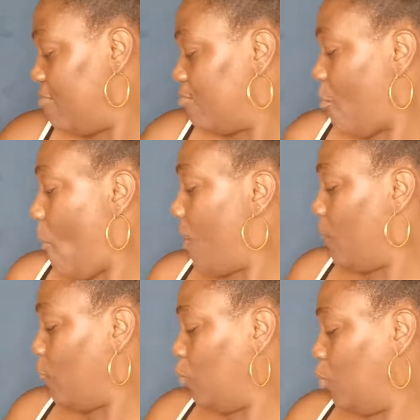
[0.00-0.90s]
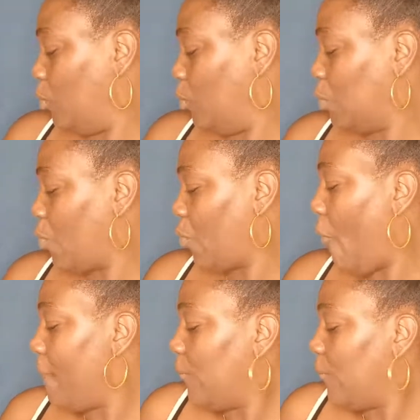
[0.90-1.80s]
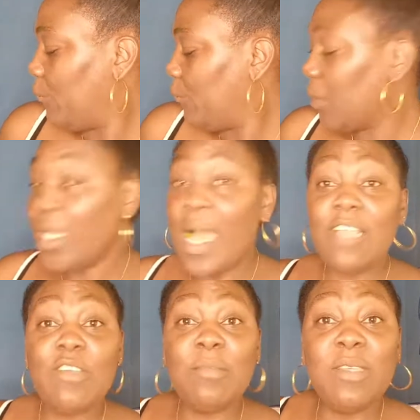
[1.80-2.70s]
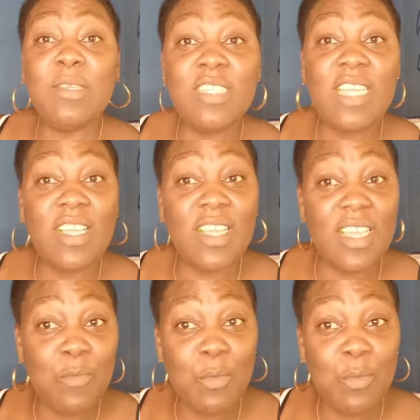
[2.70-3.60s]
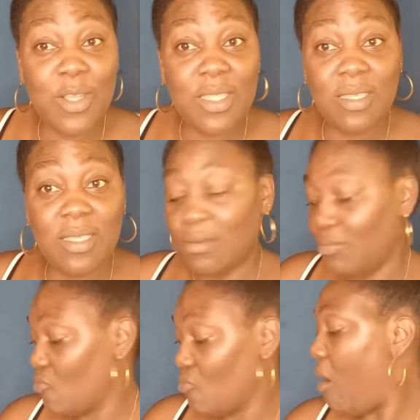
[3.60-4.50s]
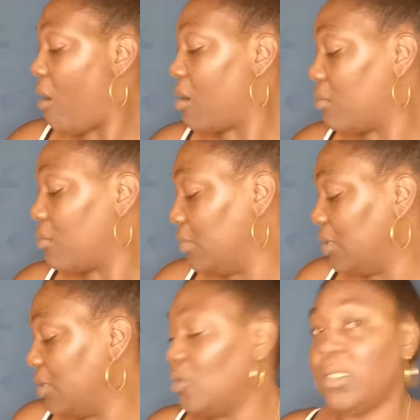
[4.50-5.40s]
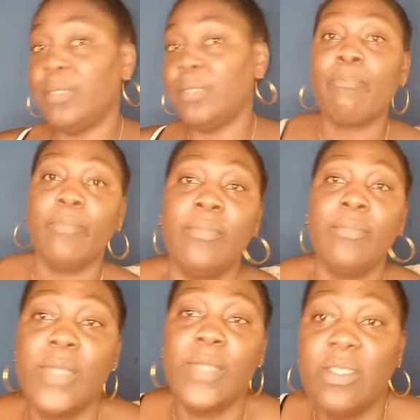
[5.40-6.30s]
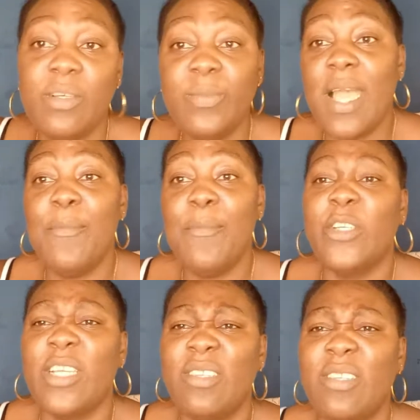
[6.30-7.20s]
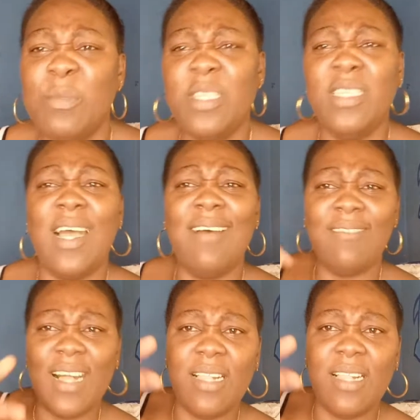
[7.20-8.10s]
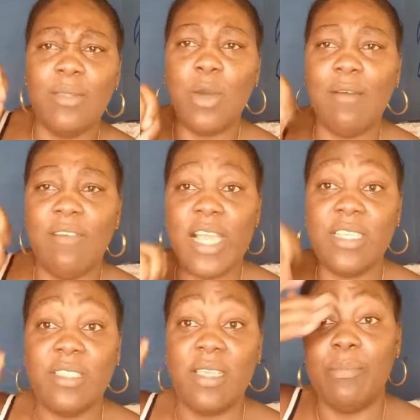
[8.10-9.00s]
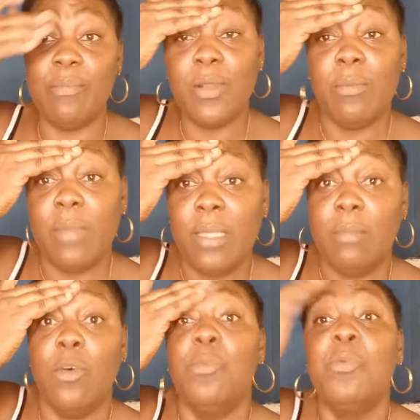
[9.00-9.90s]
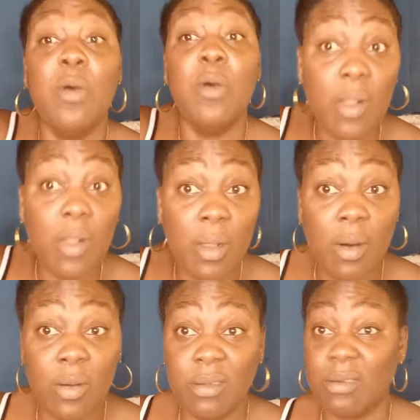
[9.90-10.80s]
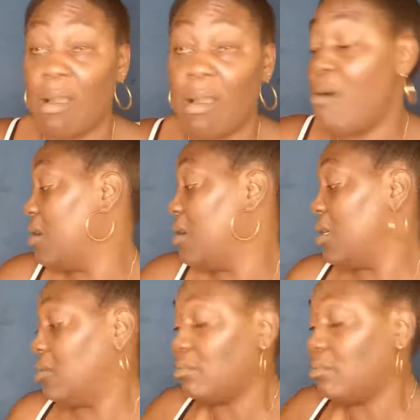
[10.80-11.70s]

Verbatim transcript: Mm-mm. Guys, when me sick in the ear, me motor, you know. I don't know. Sometimes I wish I somebody did have one lower voice temperament, but me more loud. Okay.